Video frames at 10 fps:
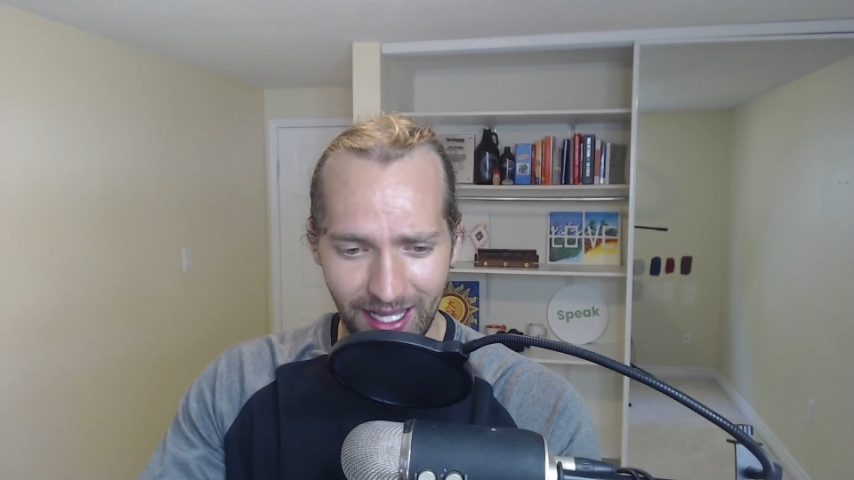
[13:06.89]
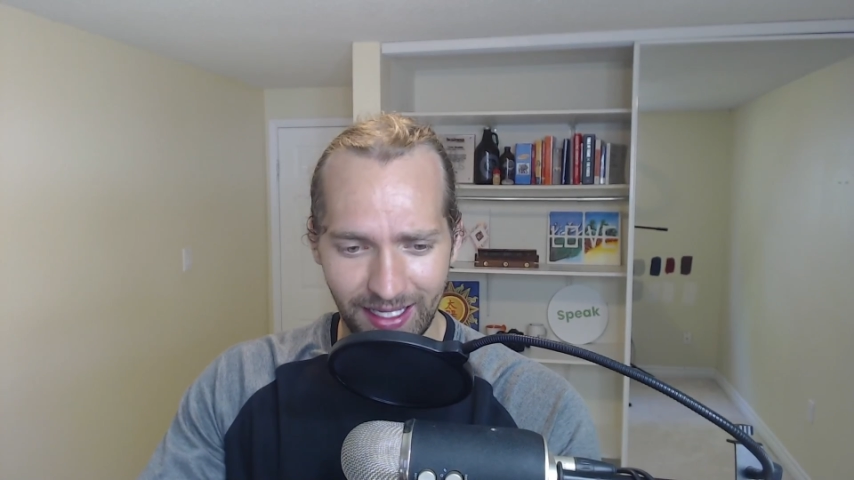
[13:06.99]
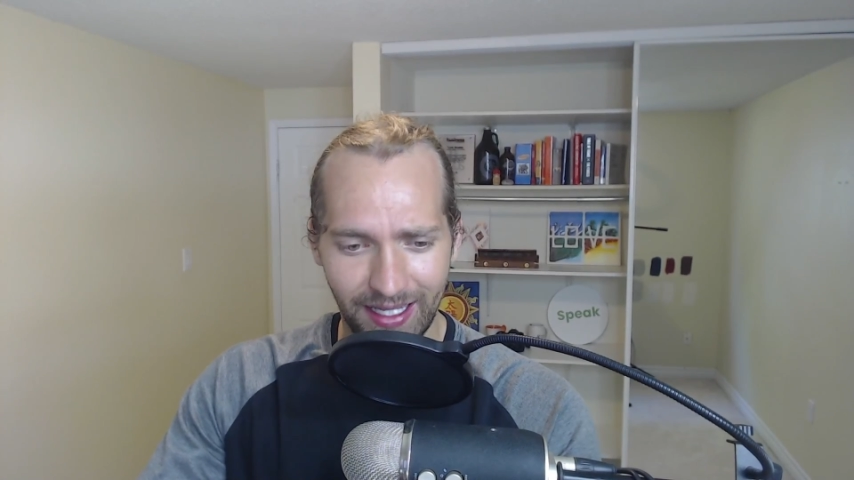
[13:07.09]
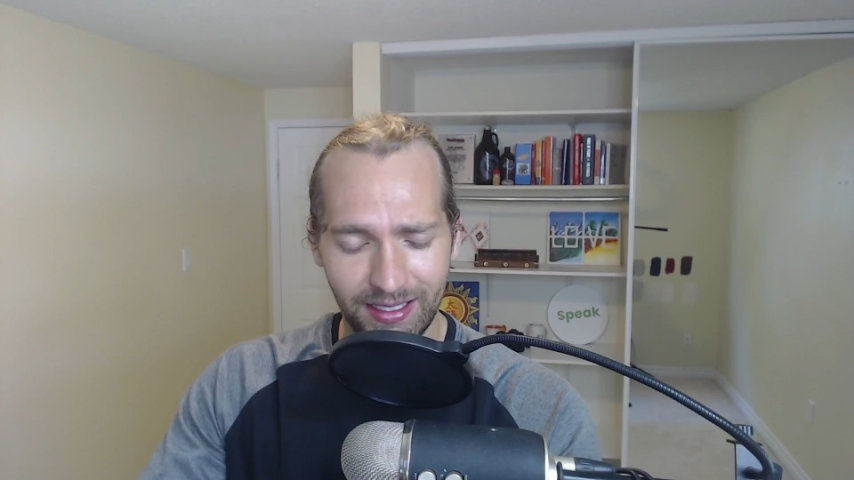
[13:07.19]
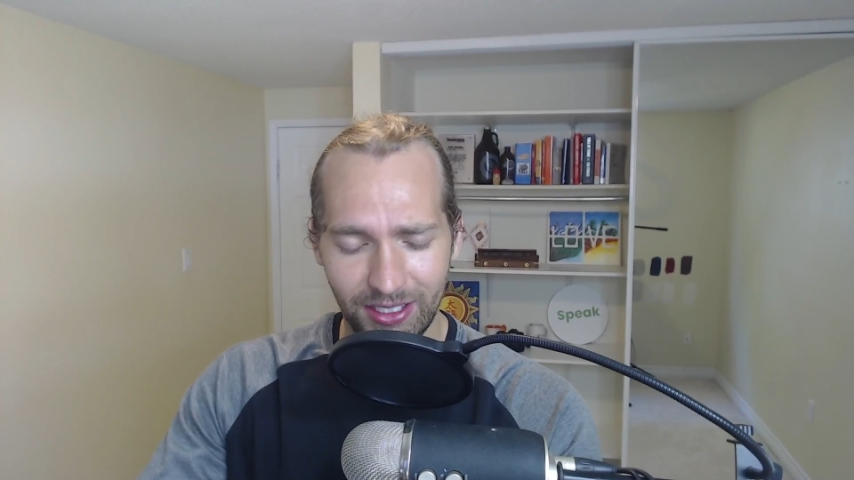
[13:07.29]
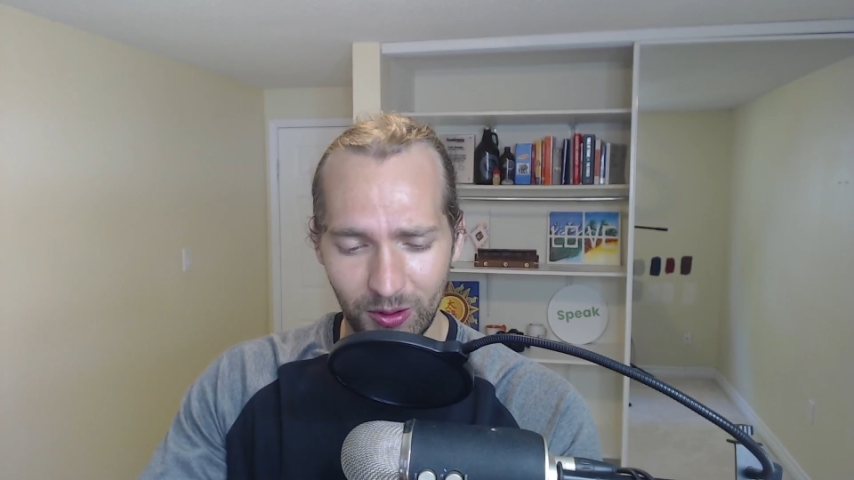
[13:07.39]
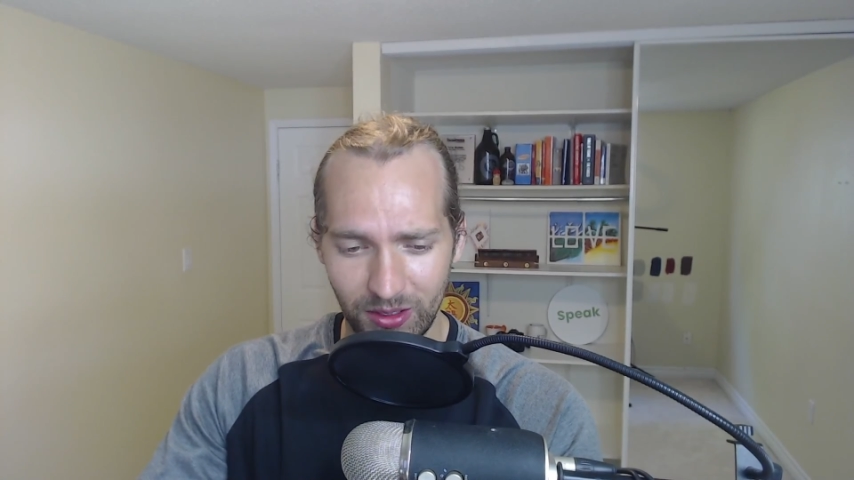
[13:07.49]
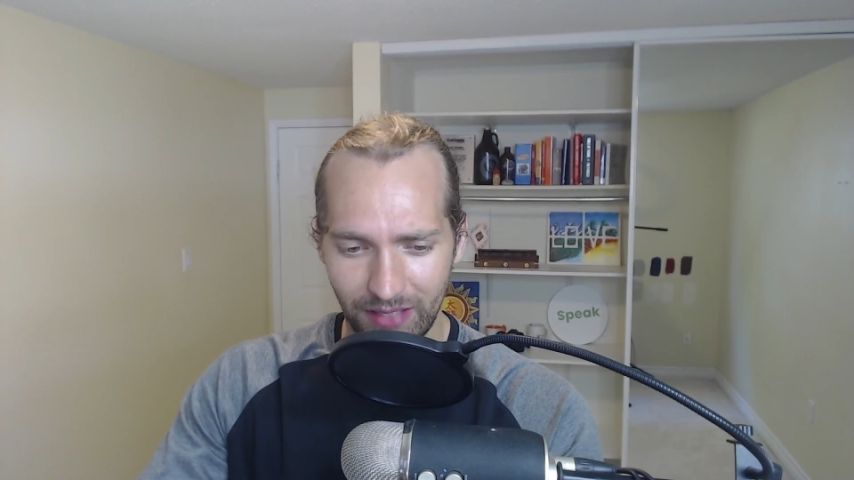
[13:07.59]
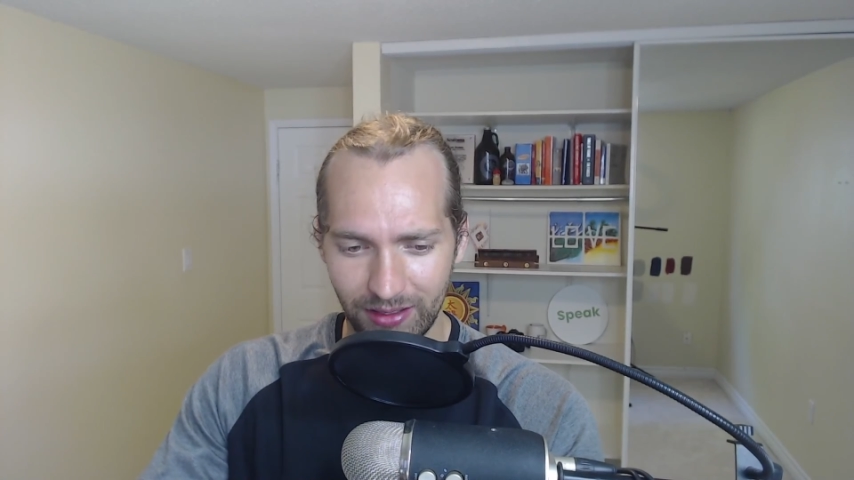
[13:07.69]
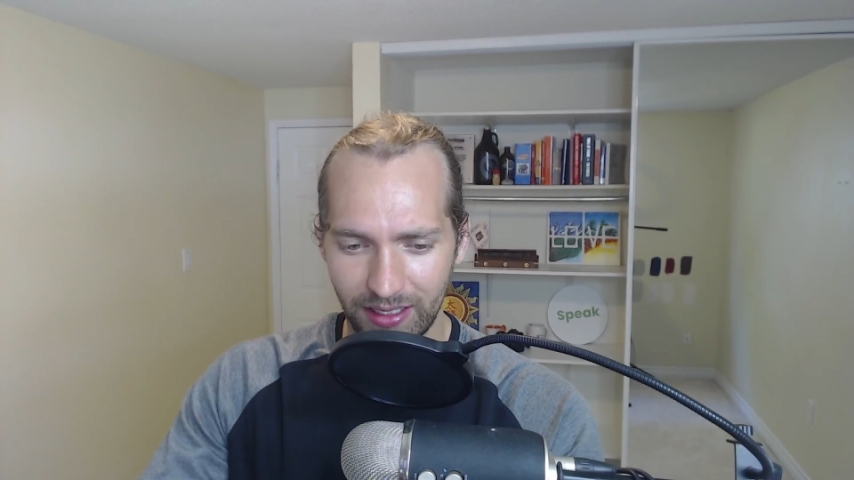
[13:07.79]
And, I, you know, you
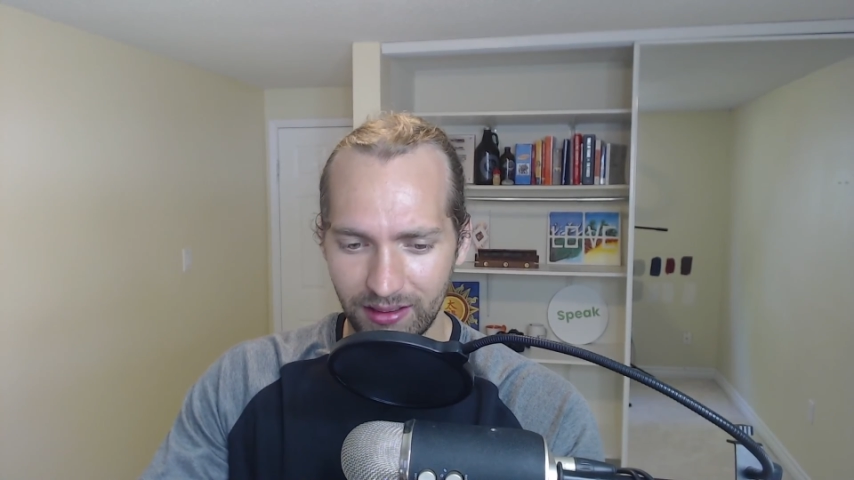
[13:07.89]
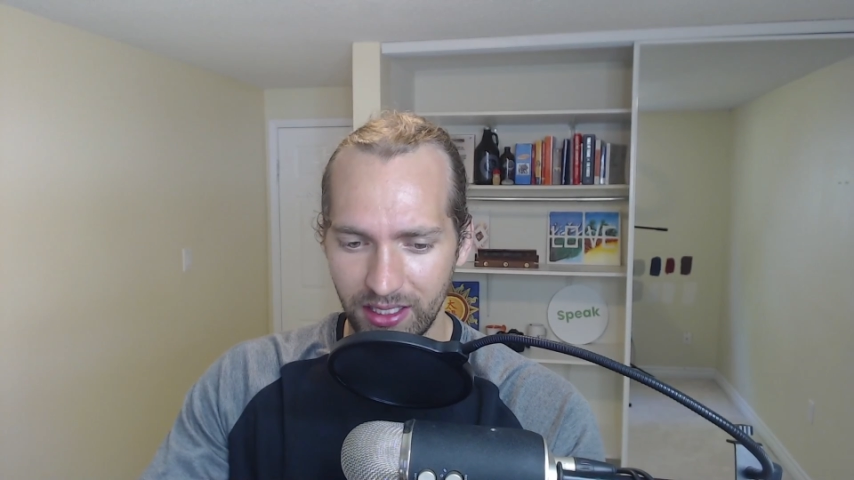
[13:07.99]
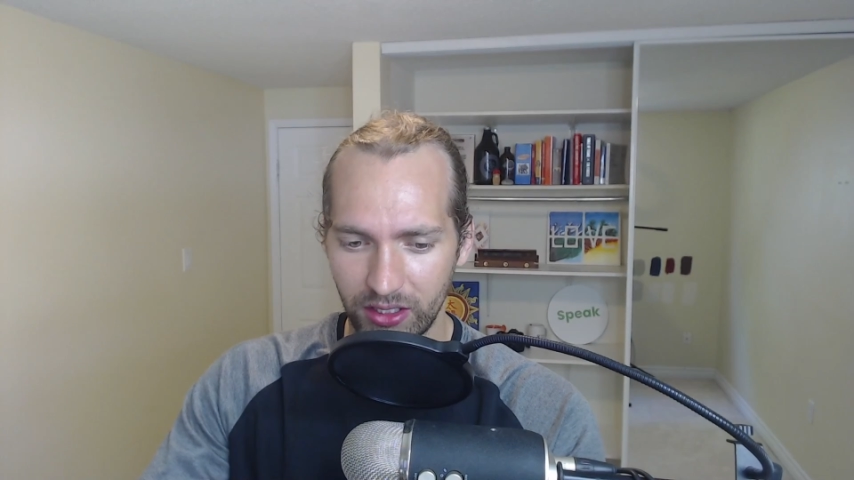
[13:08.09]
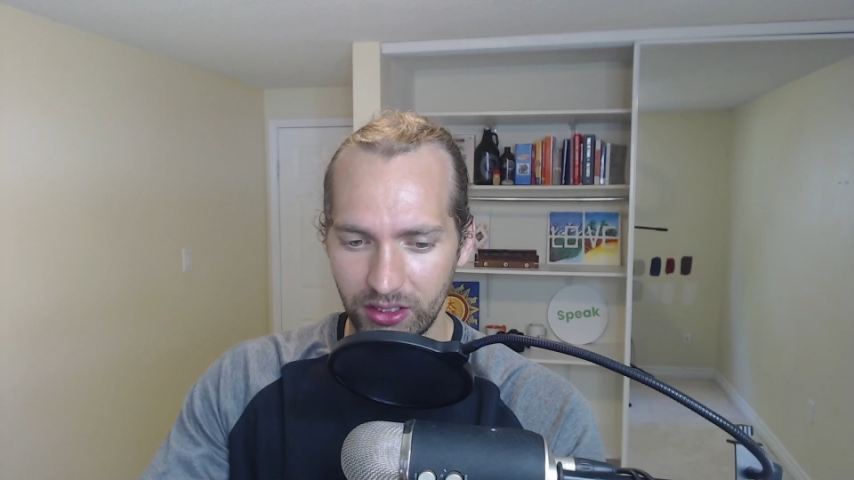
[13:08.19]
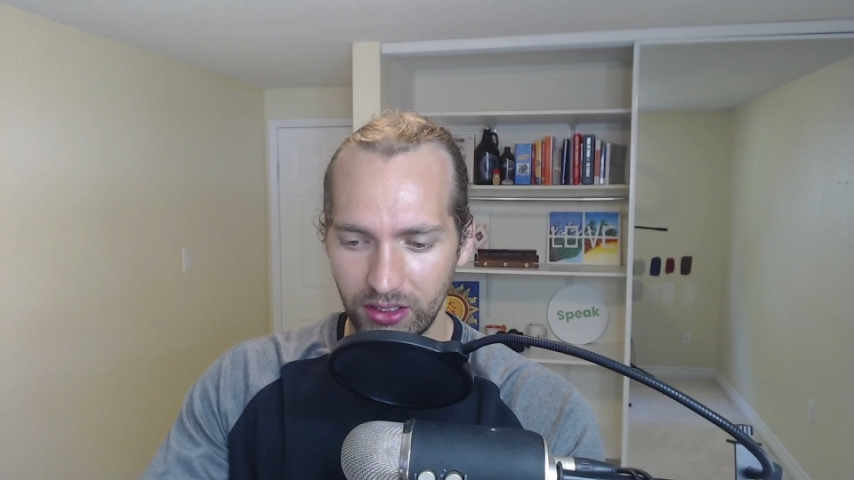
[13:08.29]
never like to hear your